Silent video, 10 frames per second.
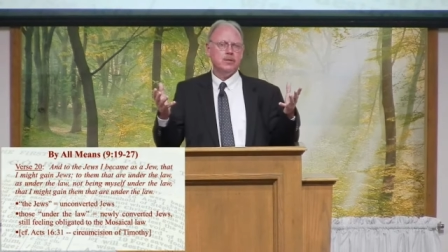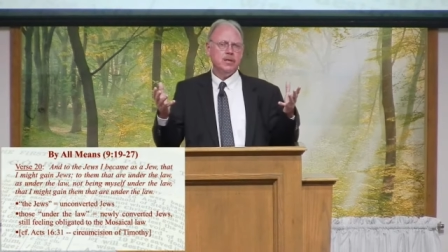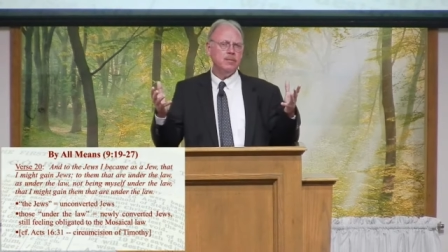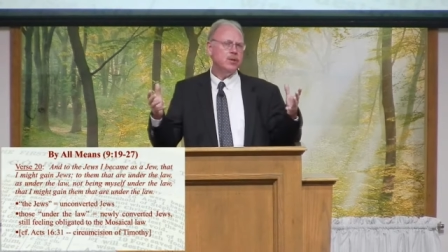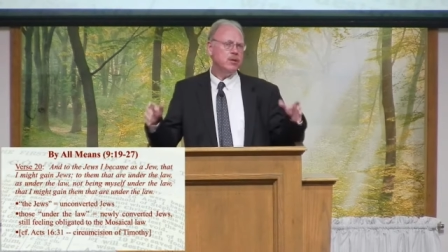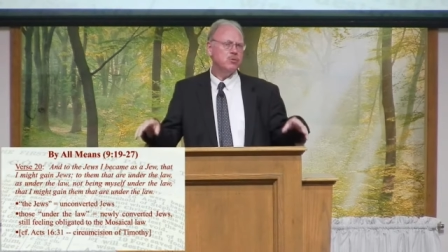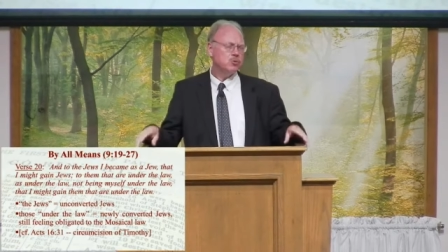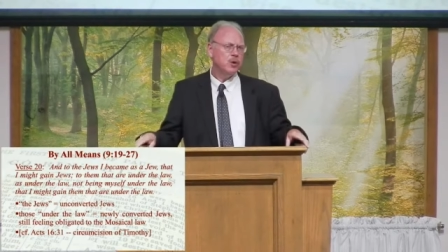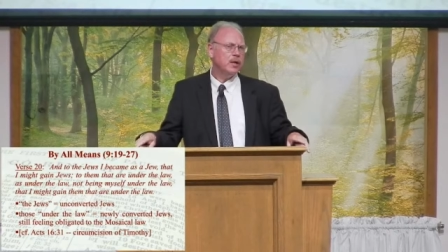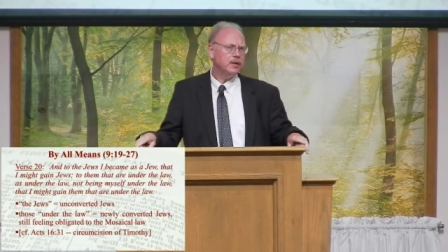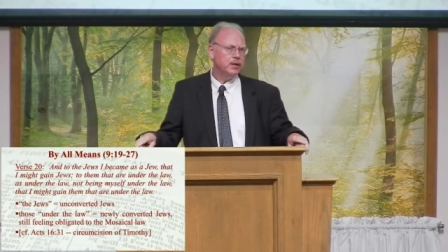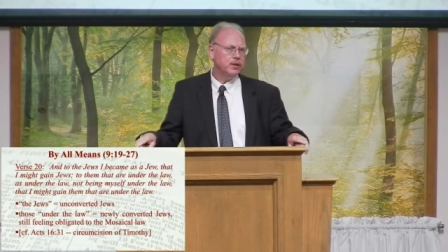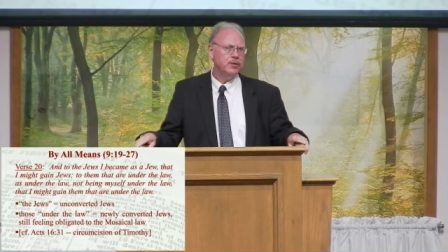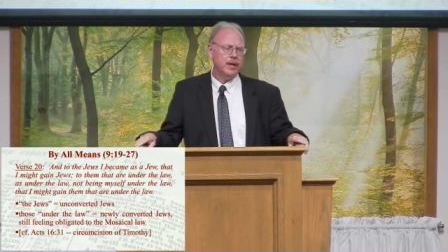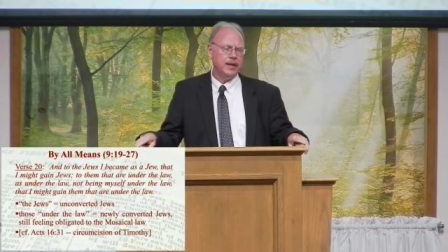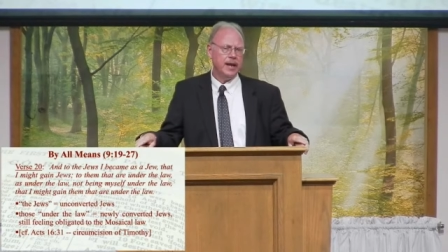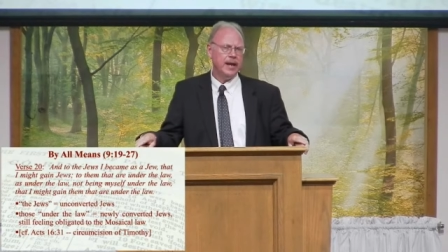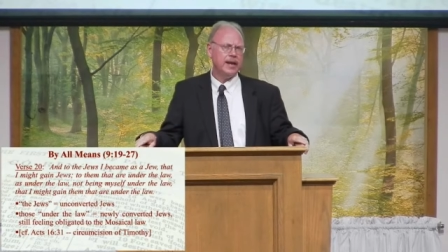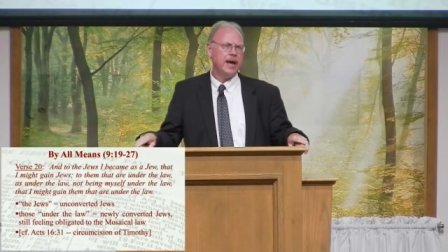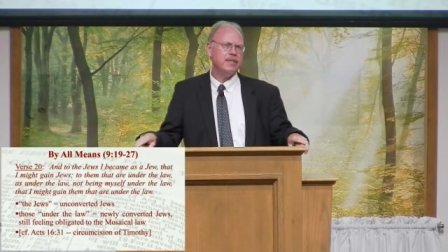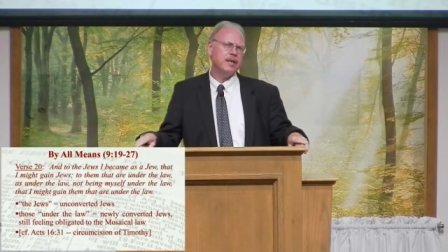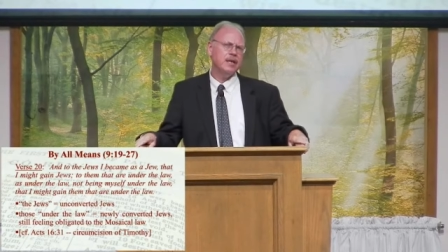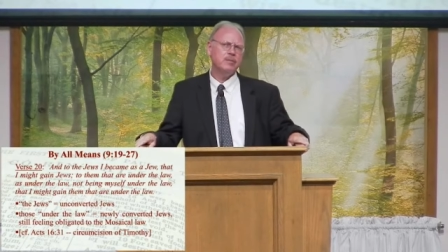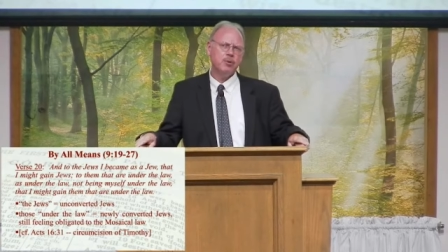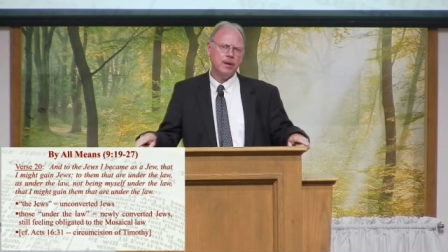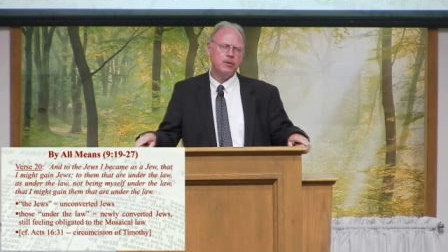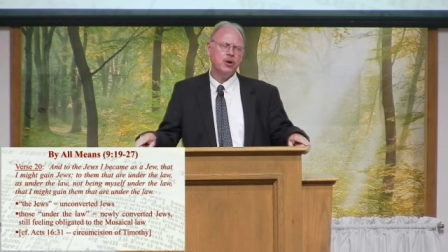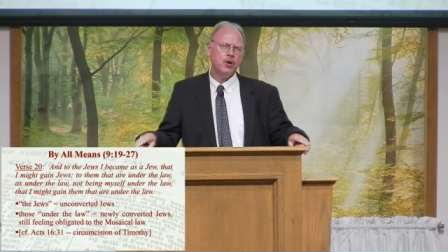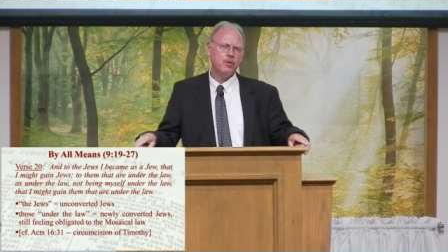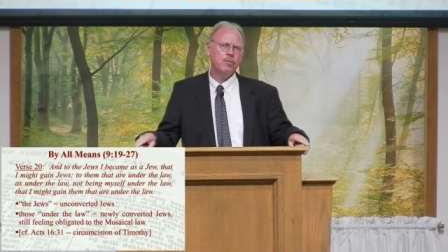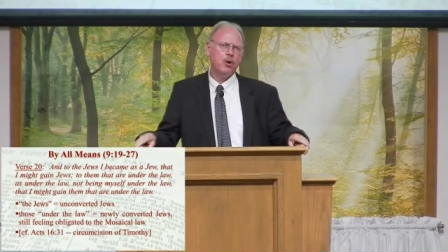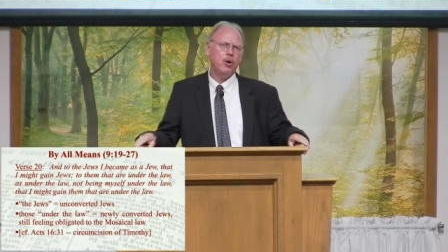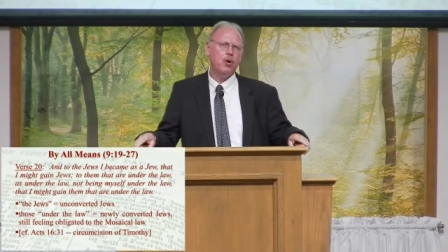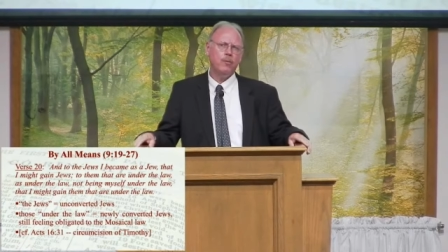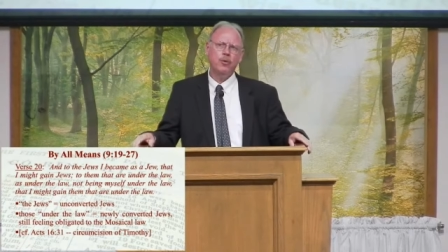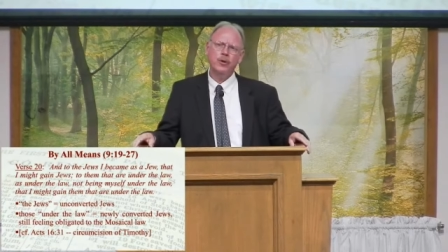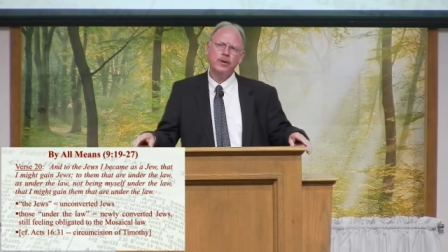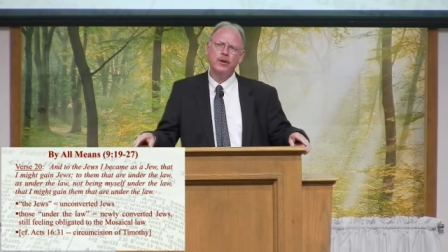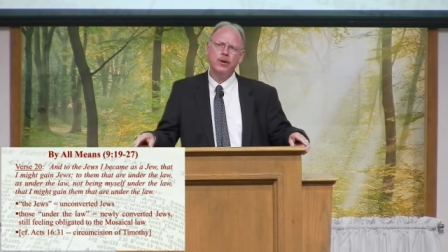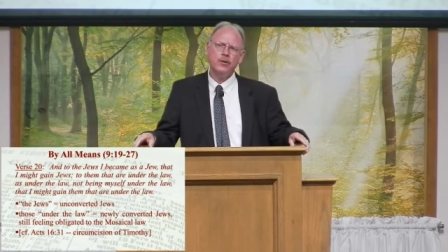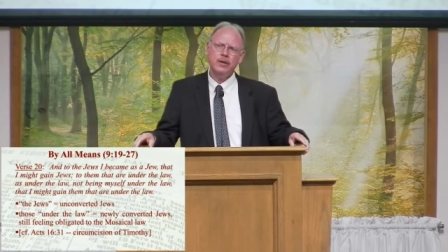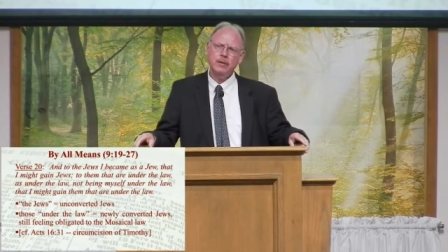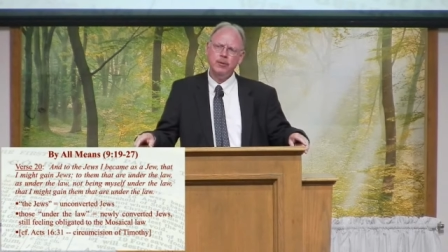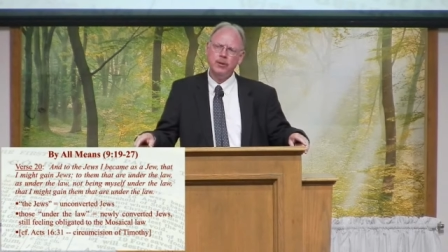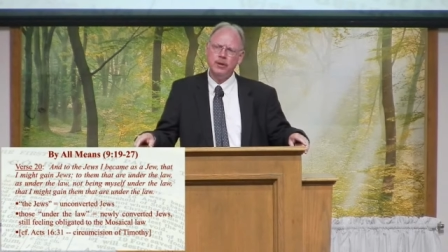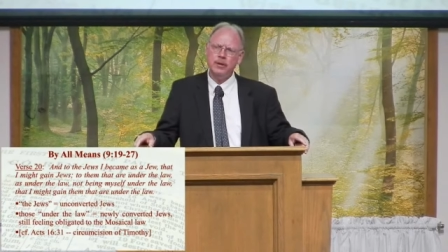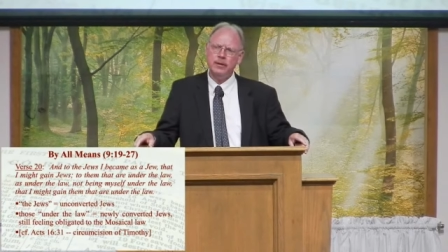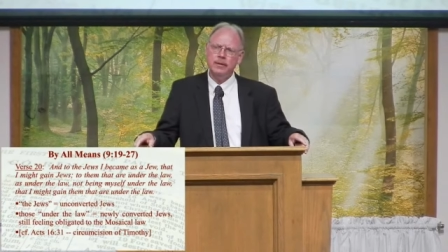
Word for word: Timothy was willing to do that. And I think it probably hurt Paul more than it hurt Timothy.